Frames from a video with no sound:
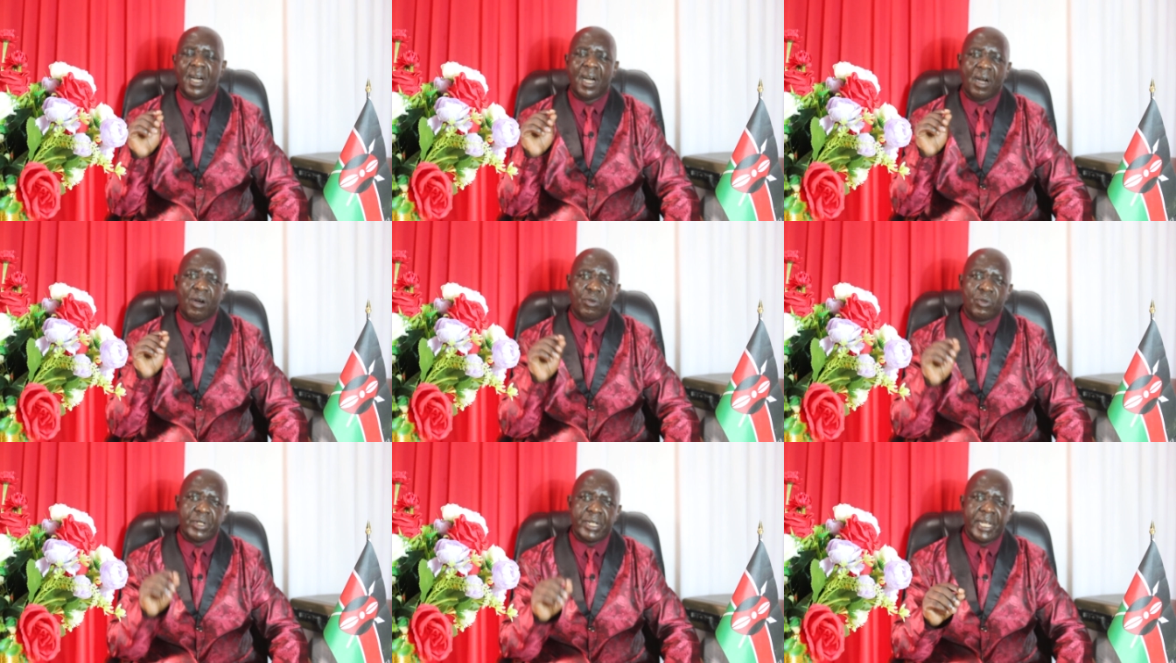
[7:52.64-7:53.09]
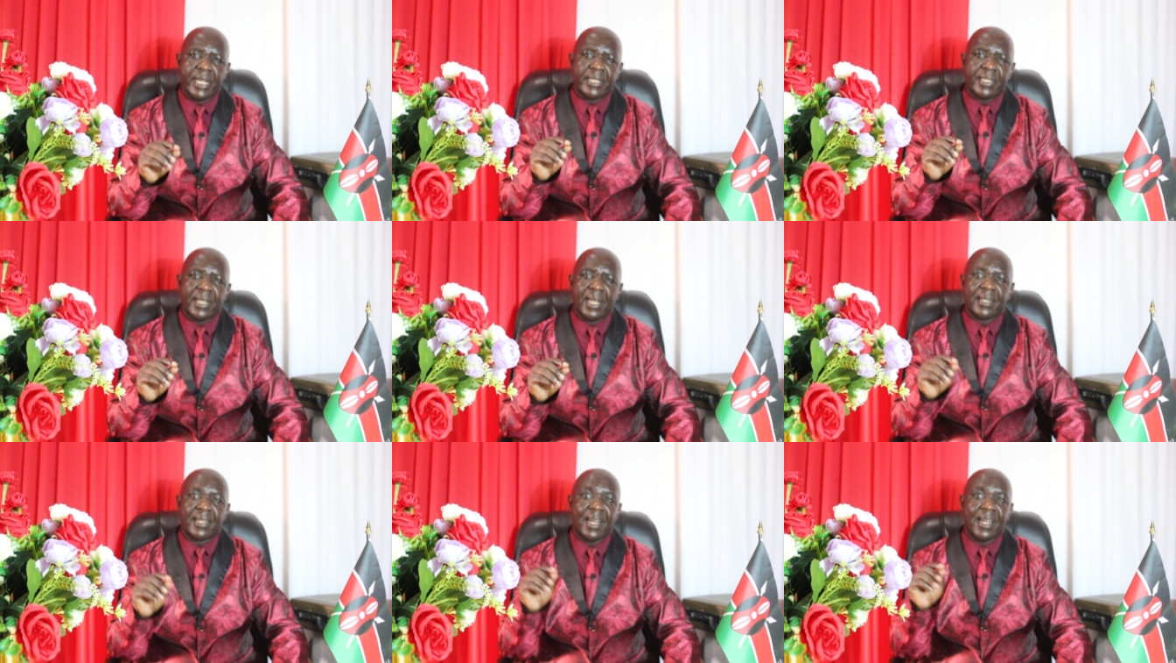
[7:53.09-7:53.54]
I'll
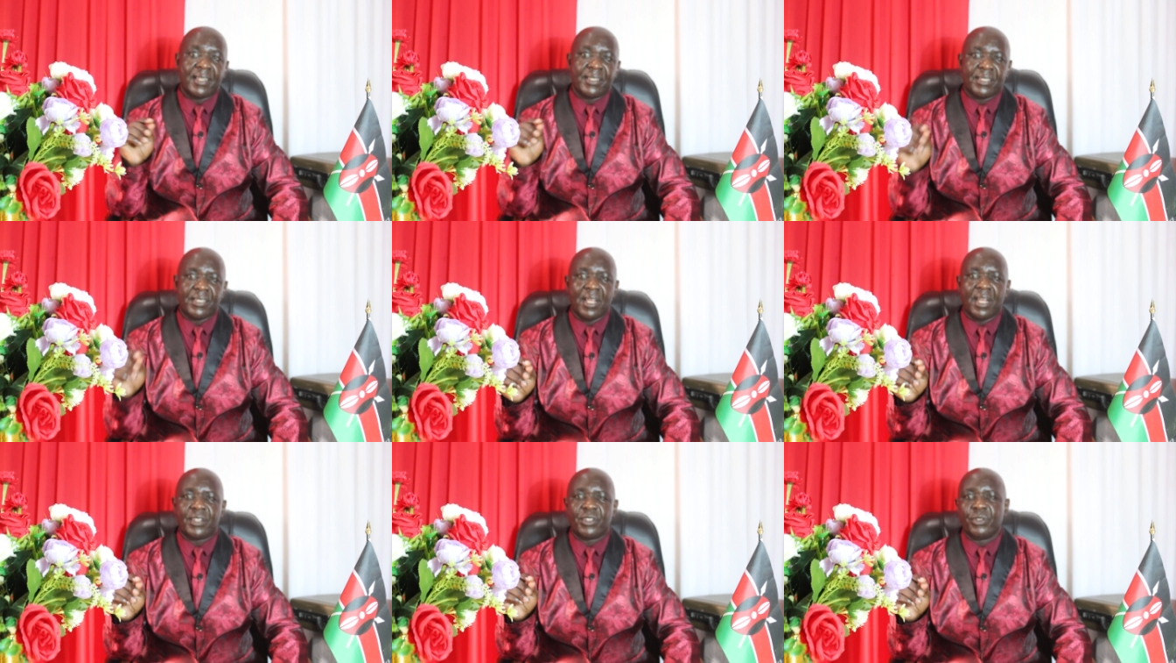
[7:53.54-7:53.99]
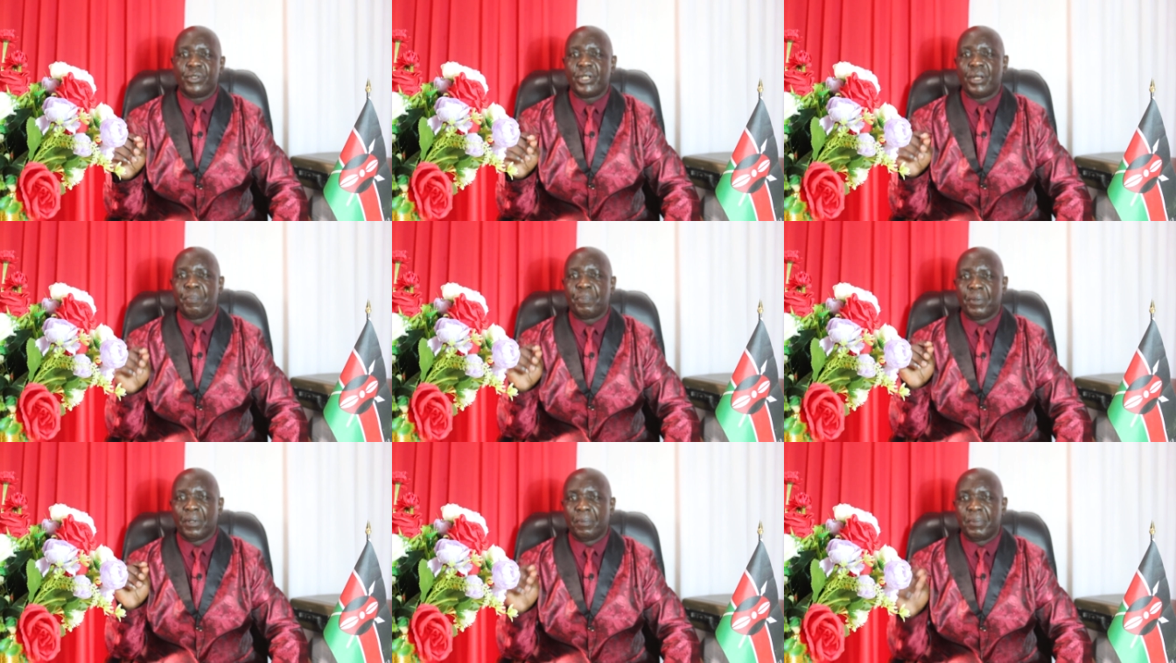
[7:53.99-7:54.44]
get an answer to
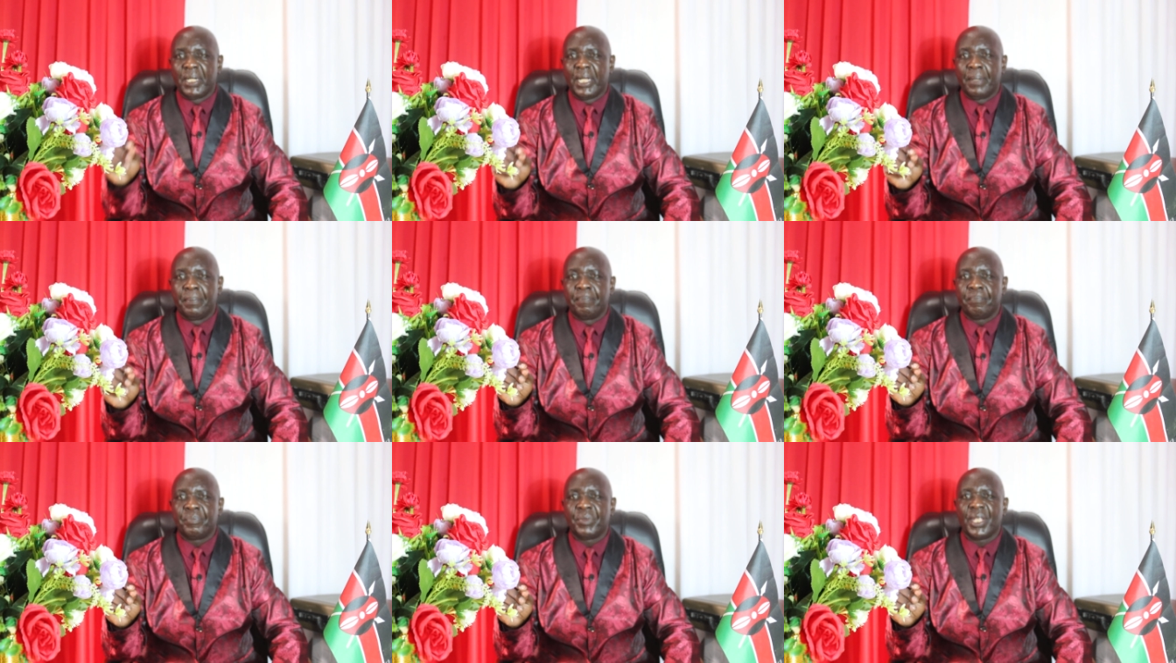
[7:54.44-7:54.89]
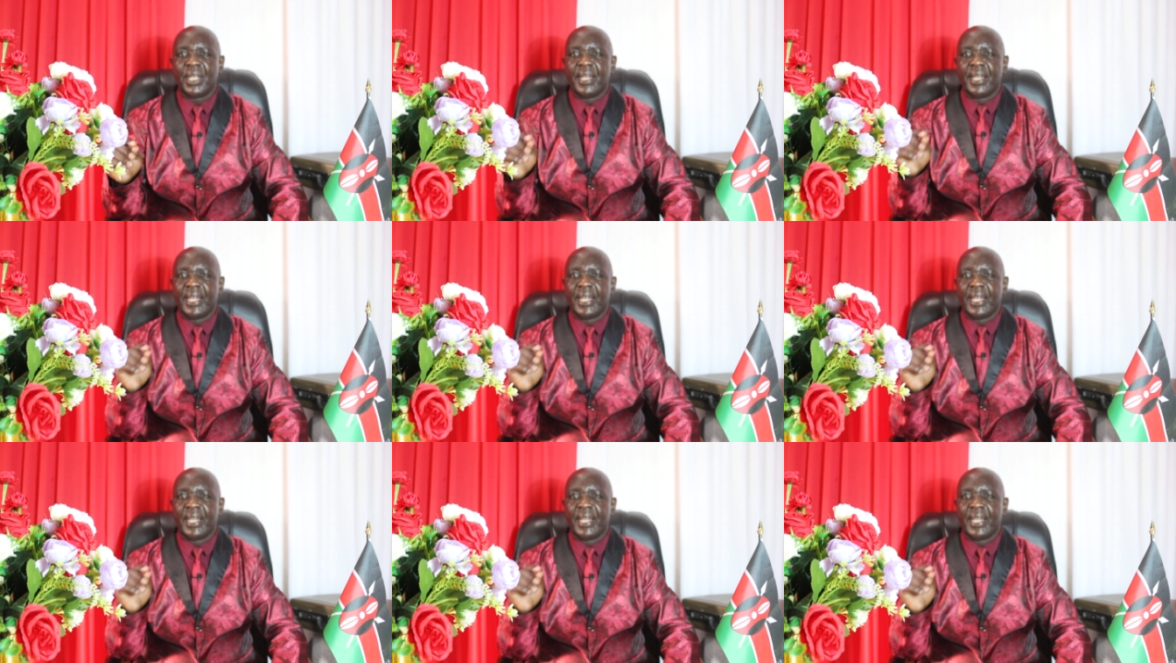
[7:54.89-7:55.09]
the problem,